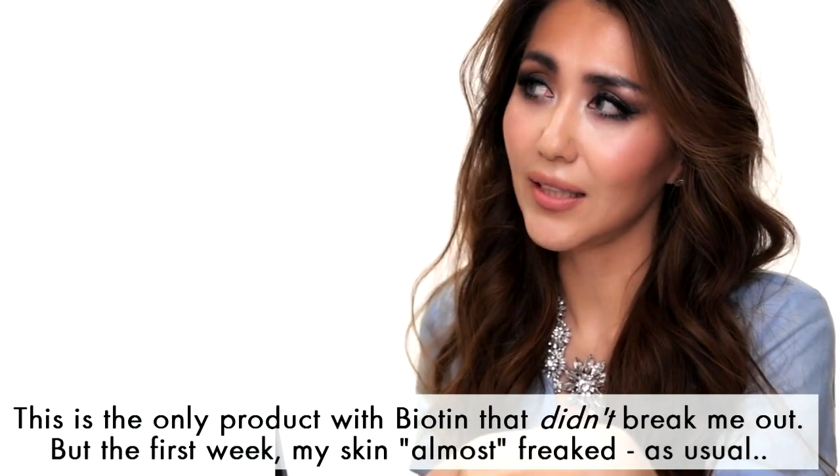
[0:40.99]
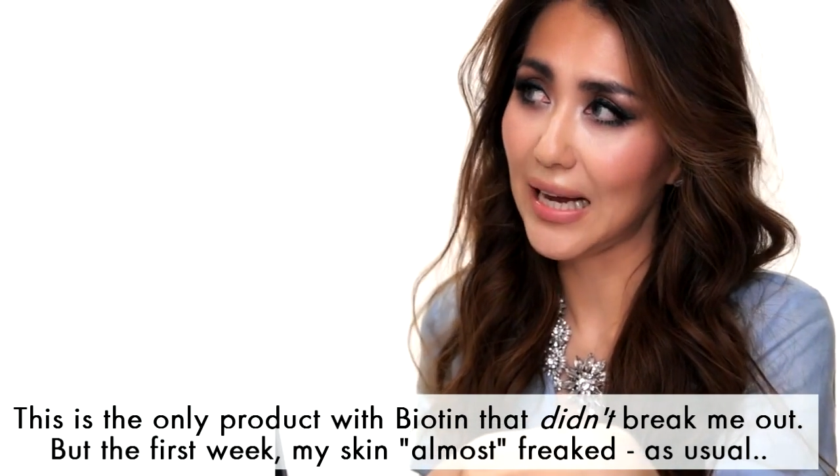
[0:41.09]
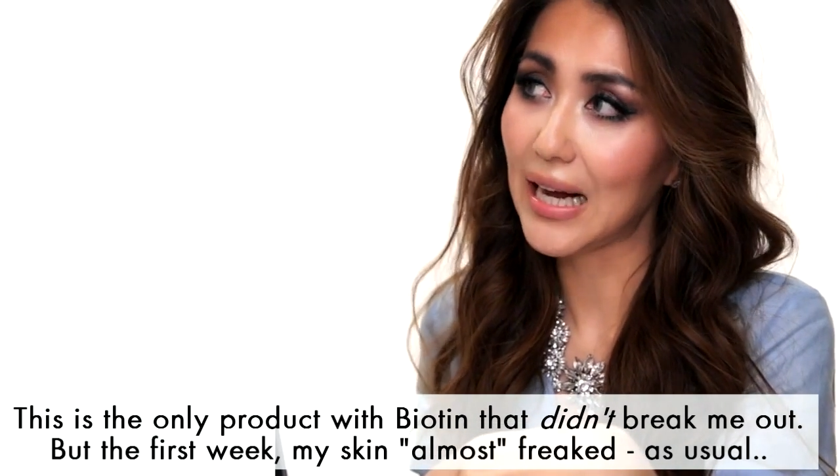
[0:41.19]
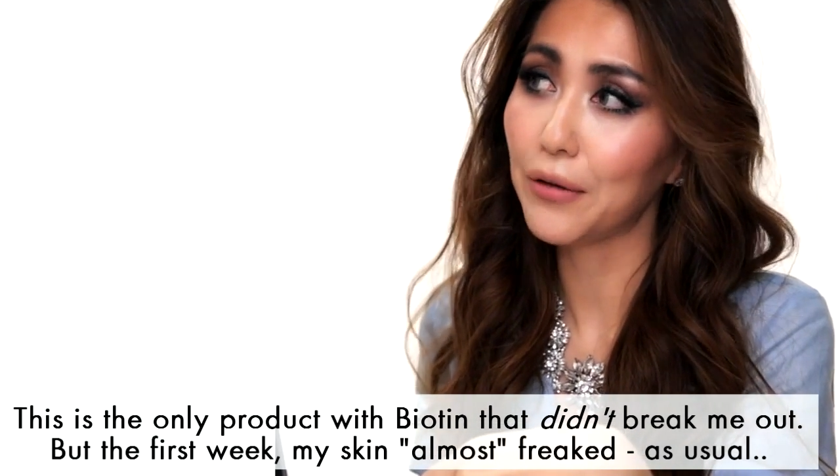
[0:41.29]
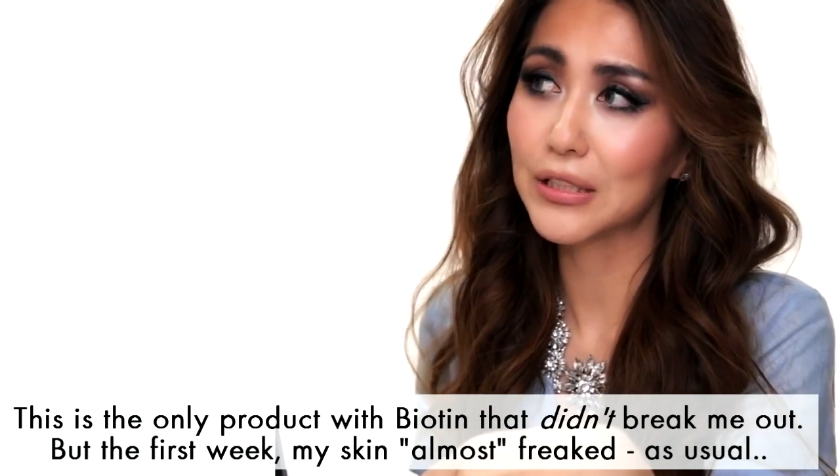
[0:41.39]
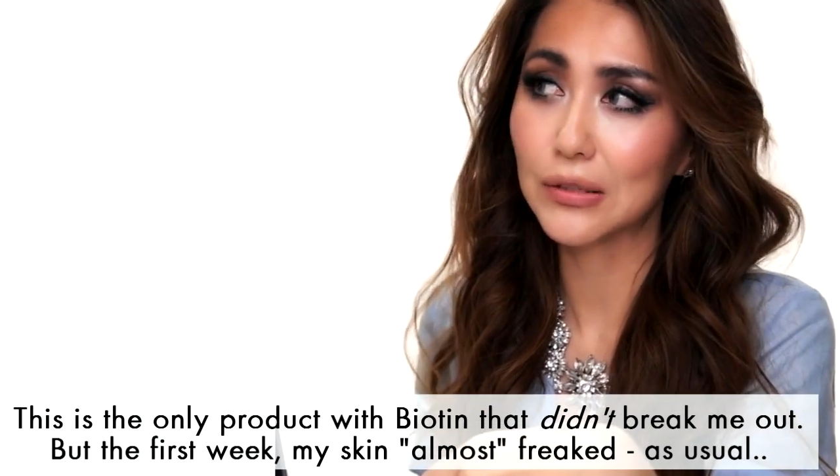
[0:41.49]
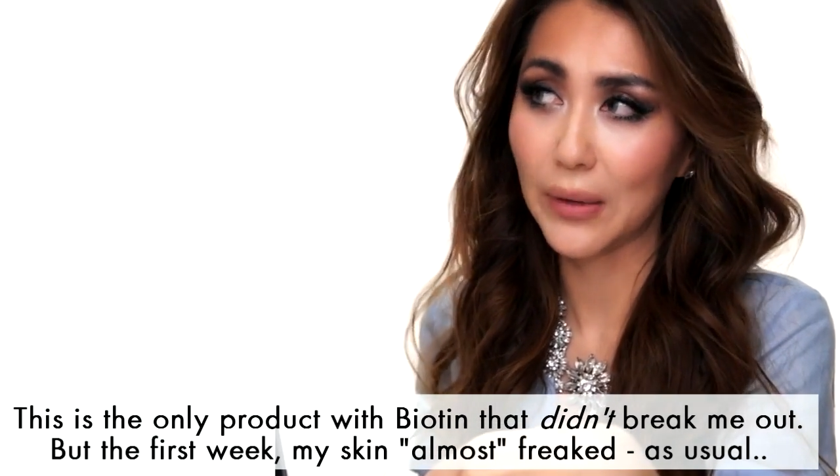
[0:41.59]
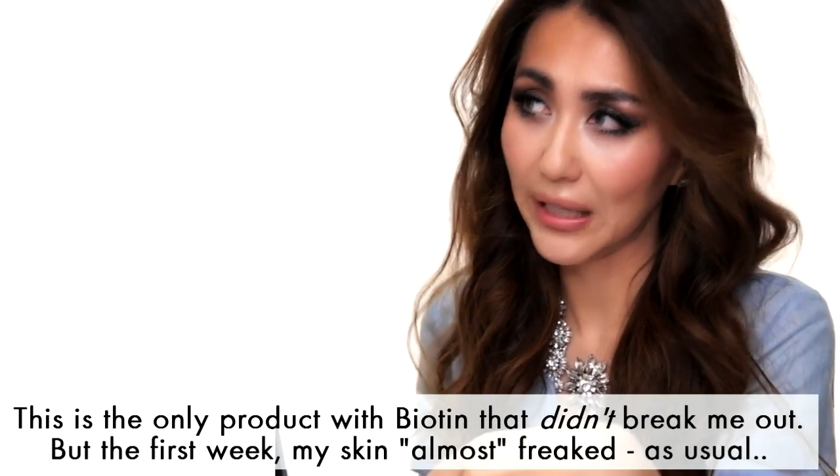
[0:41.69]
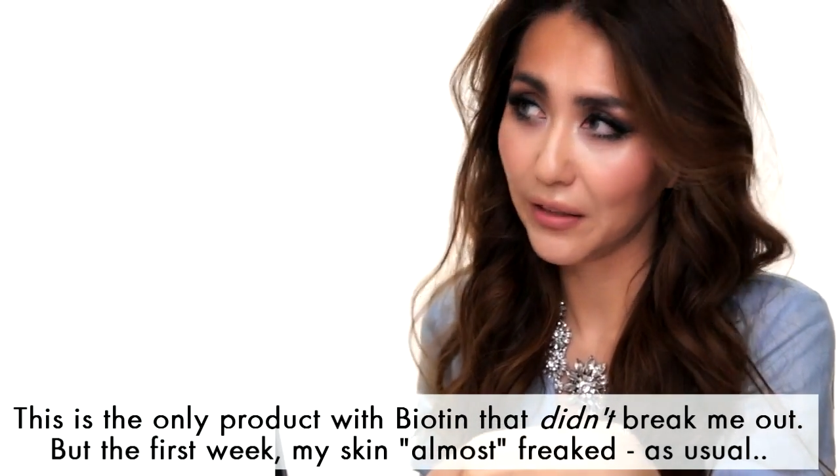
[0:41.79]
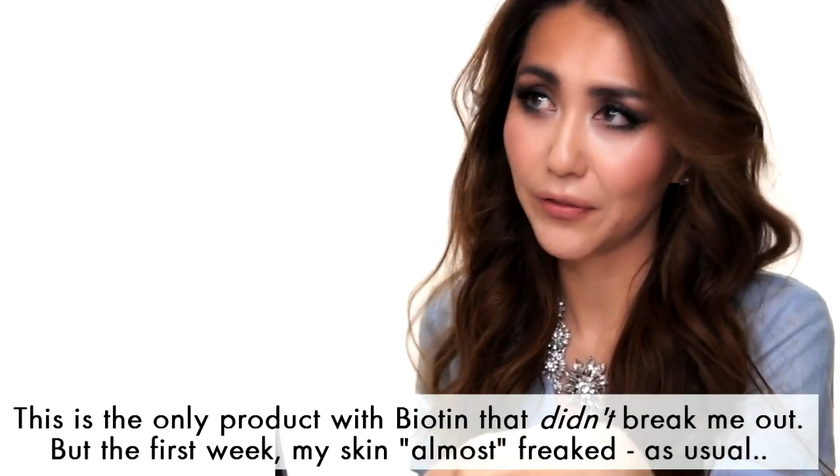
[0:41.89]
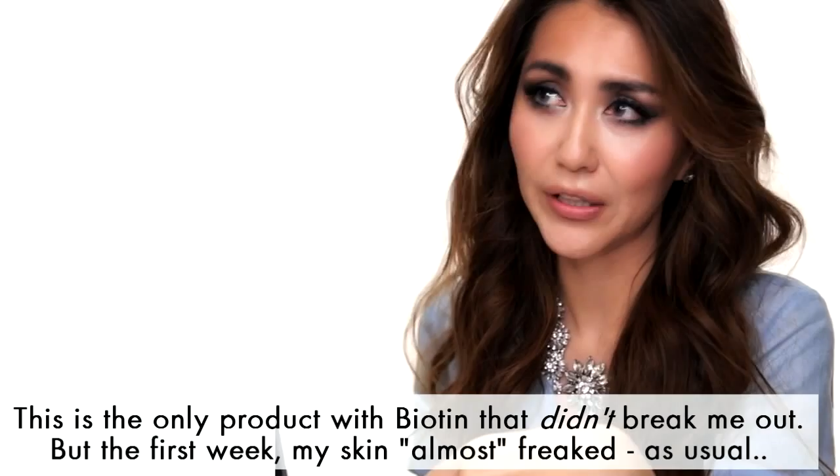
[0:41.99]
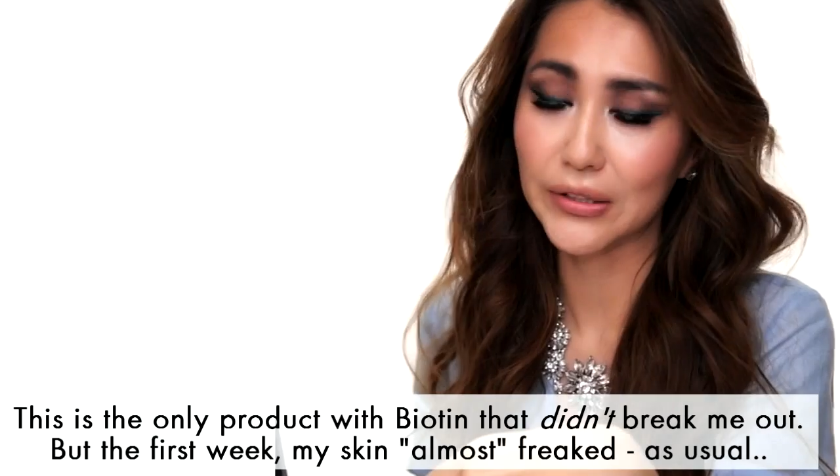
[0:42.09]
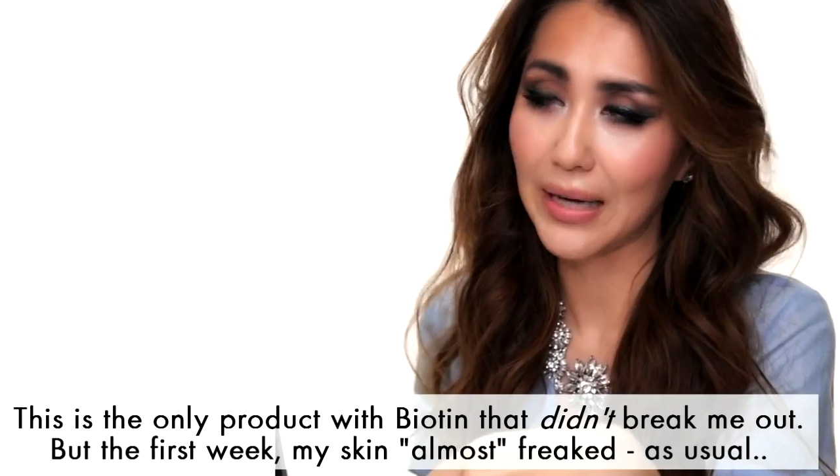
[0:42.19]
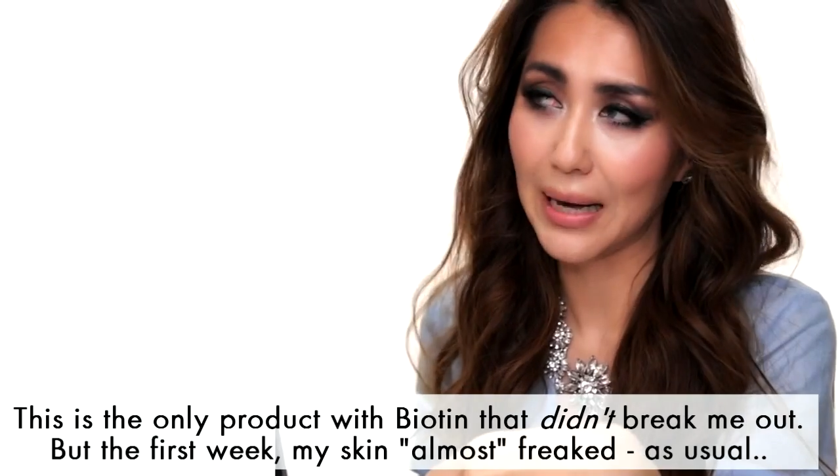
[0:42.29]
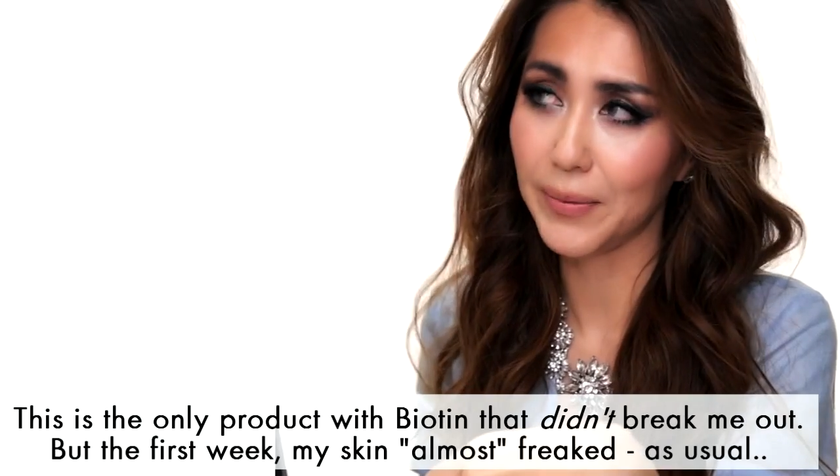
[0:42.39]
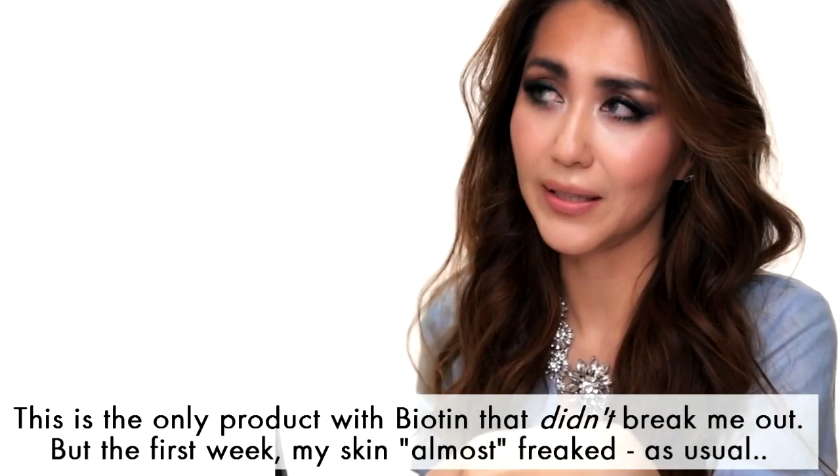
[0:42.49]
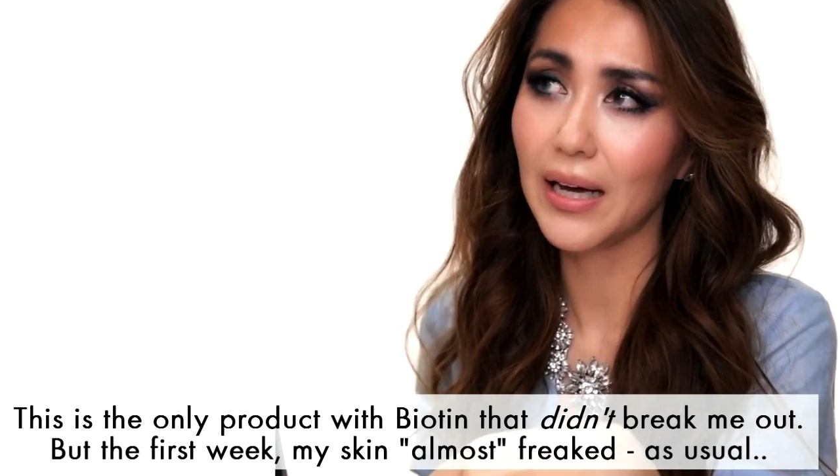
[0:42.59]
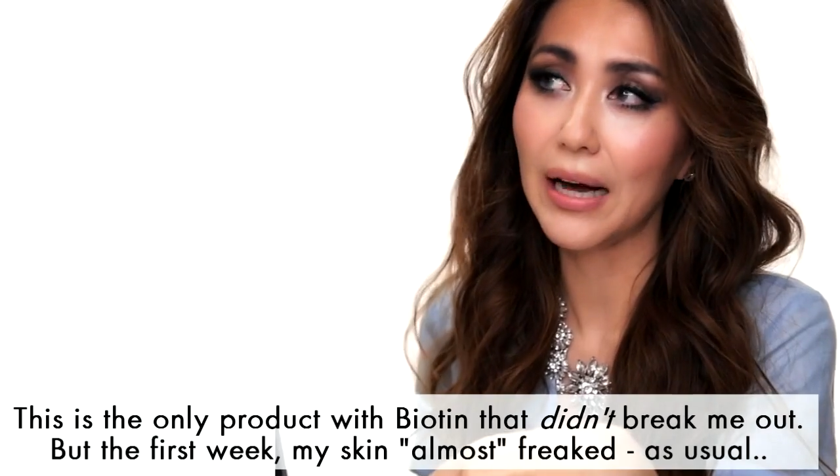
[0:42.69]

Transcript: and I was just waiting for it to happen.